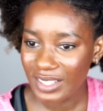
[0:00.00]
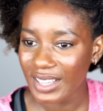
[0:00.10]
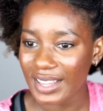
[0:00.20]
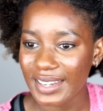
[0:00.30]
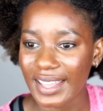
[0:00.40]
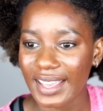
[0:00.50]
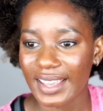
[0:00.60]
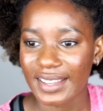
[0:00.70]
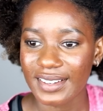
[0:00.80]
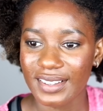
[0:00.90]
And
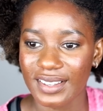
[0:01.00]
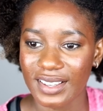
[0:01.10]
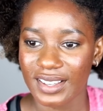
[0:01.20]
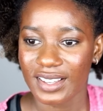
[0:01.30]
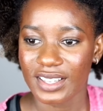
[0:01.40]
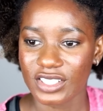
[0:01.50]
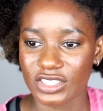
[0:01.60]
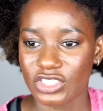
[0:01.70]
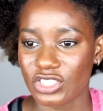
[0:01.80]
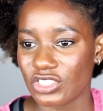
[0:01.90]
then
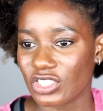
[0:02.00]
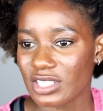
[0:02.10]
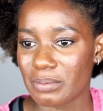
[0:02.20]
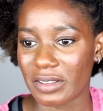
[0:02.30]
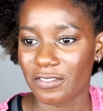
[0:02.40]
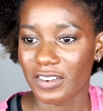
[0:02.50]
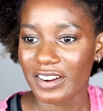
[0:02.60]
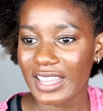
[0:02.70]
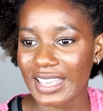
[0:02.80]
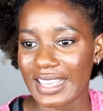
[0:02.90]
it should just be
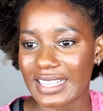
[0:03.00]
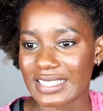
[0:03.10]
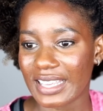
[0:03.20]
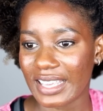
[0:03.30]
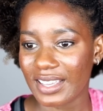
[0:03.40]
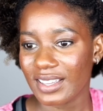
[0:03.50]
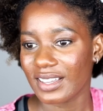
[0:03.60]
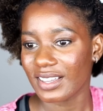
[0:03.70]
very easy